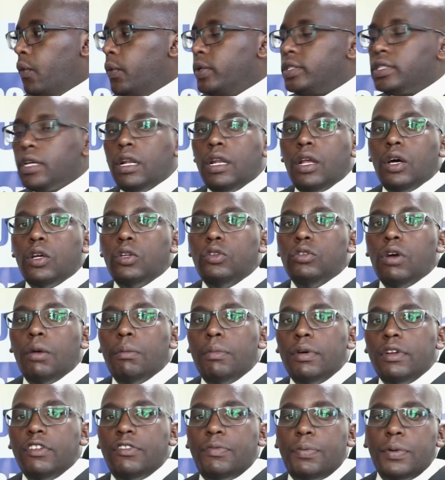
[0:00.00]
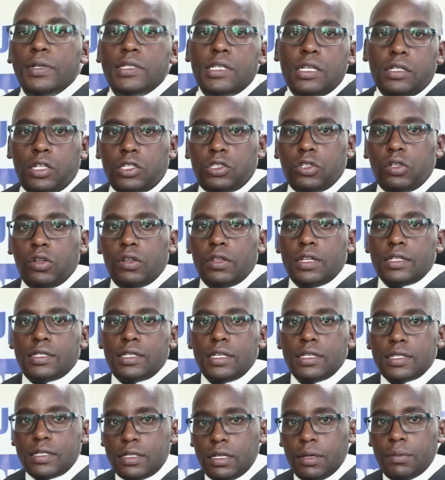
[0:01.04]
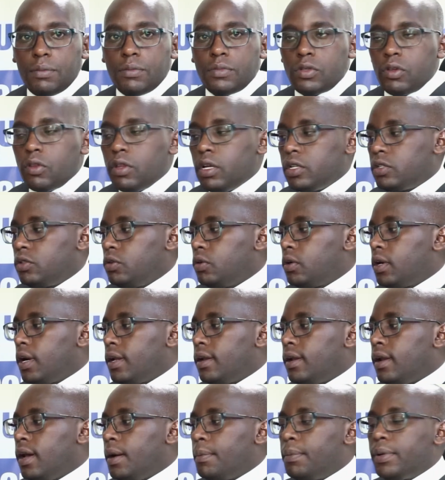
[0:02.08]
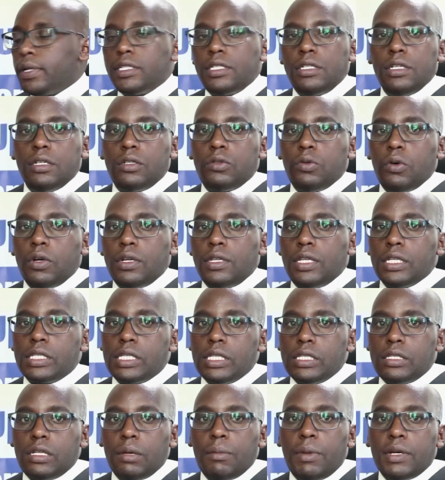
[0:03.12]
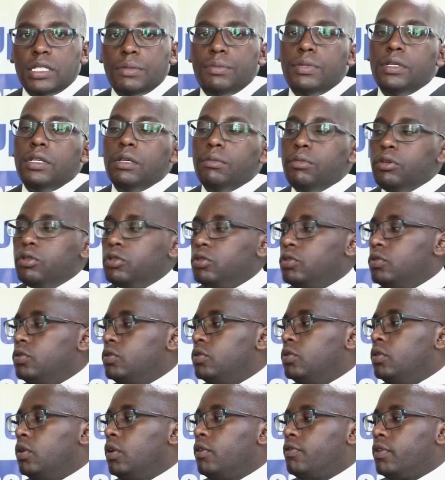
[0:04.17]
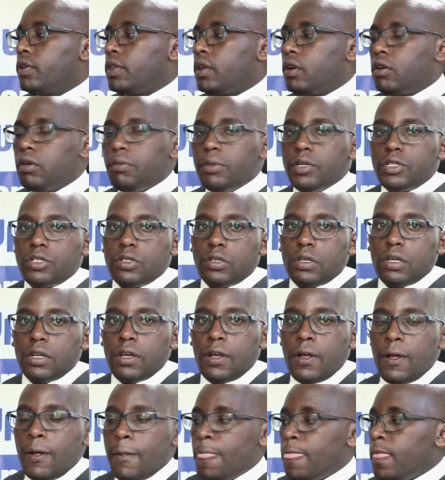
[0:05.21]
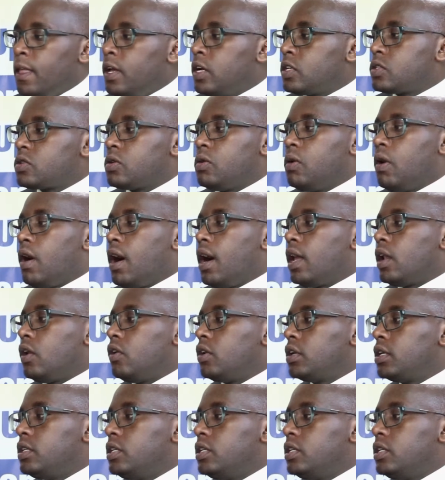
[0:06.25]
shall now do a brief presentation of the system so that you can appreciate what the system has been able to do for the Commission. So I'll log in